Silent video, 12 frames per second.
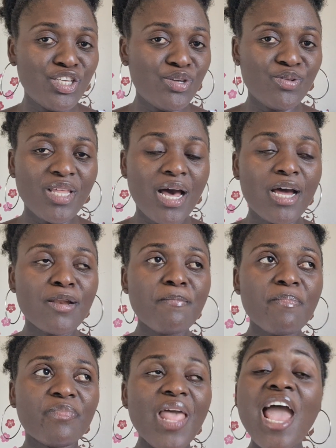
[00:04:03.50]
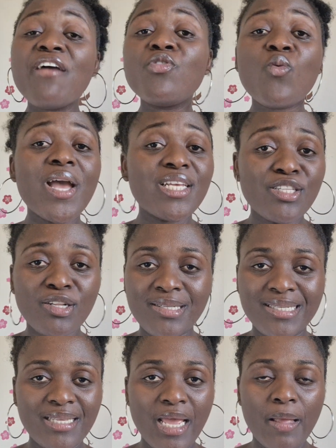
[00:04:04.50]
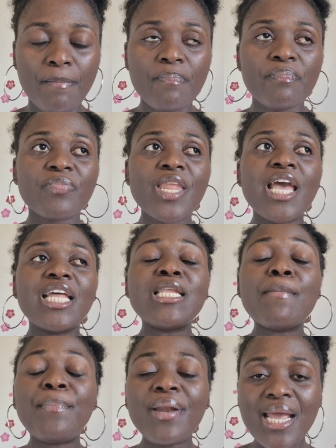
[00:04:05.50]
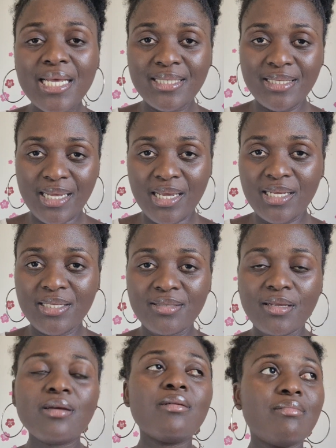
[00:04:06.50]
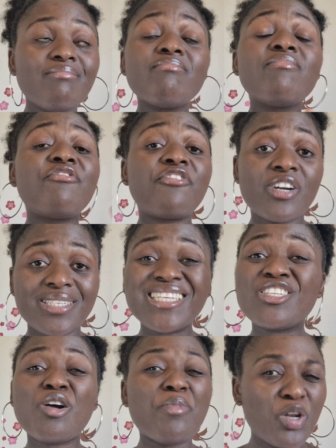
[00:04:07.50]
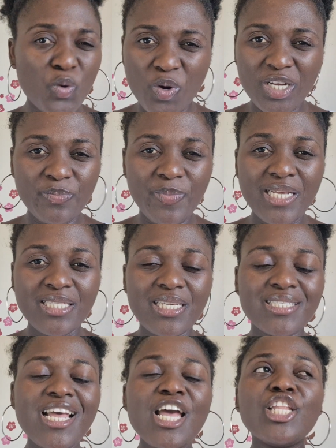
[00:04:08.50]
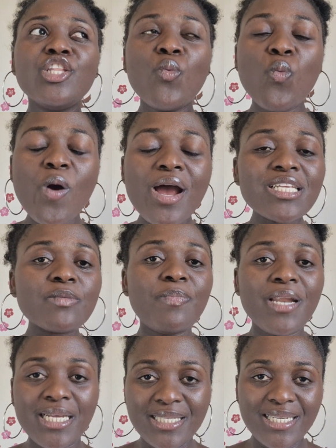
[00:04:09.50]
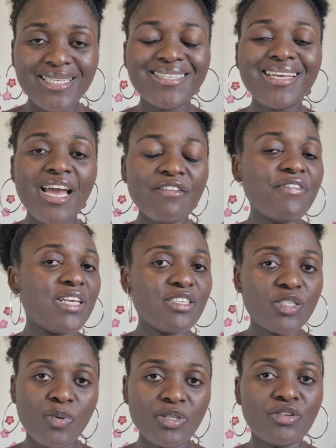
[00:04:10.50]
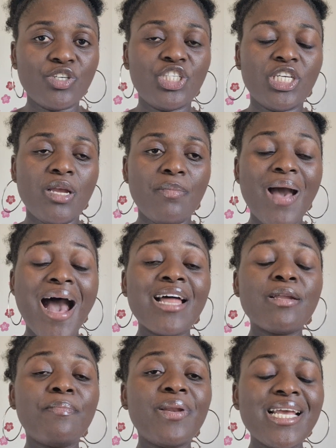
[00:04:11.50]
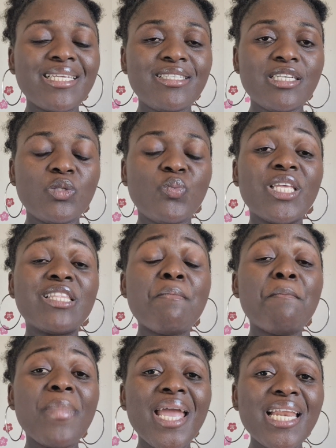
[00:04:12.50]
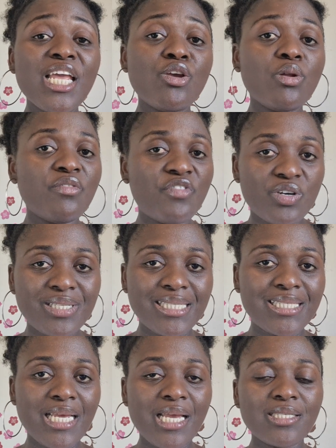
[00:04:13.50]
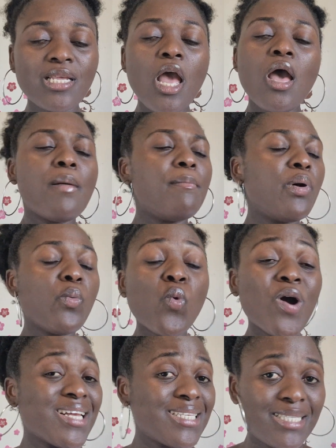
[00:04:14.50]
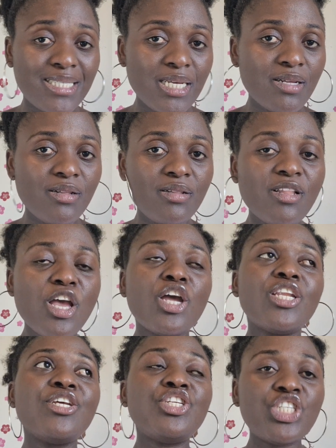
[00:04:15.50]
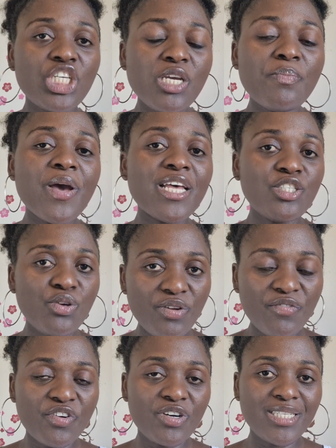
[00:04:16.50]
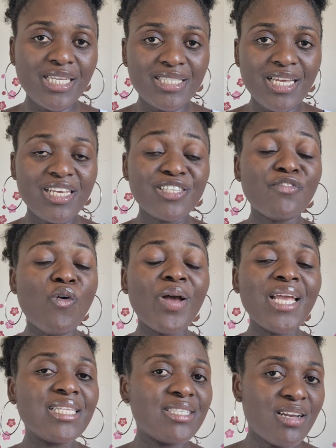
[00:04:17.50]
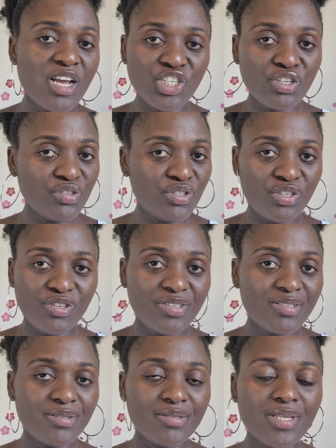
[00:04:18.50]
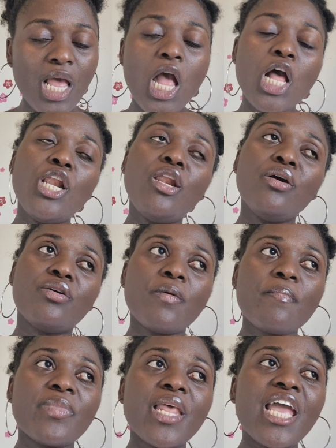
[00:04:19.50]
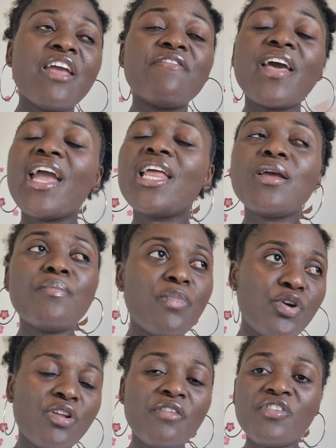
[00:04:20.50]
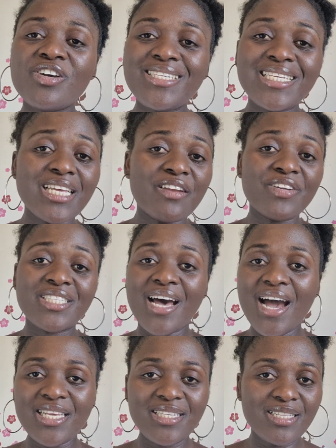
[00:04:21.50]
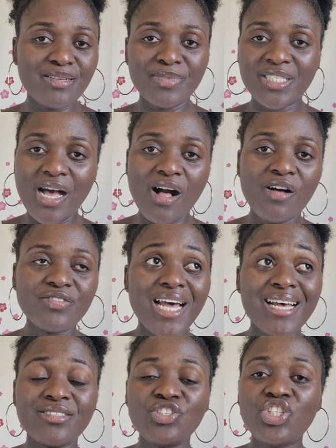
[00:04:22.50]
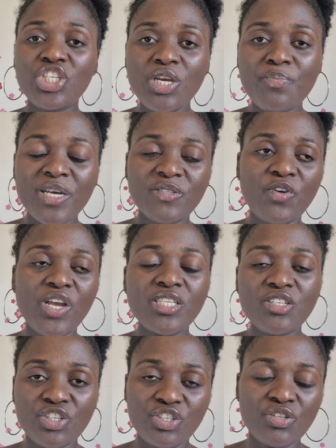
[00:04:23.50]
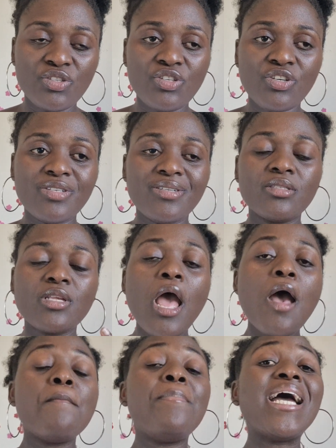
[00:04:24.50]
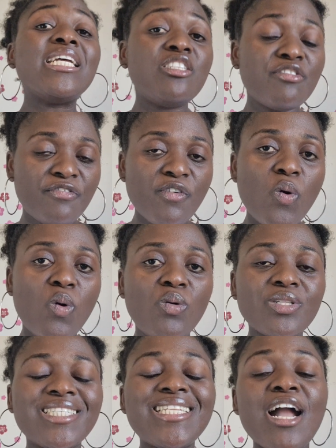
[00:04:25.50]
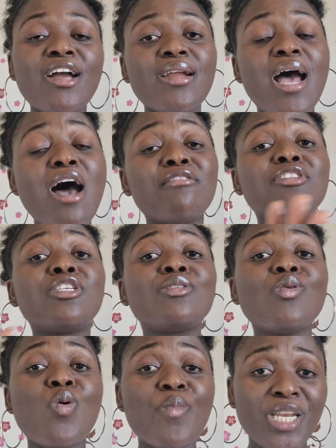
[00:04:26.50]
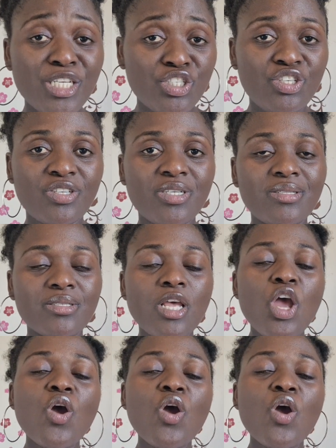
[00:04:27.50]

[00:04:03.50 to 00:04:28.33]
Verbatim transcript: you that everywhere is not the same. The places First, let's talk about the worst places. The worst places to get visa sponsorship are the places with many universities, but worse still, the cheapest universities for international students. Look, if any university is advertising themselves as the cheapest for international students, by default, they're going to have so many students.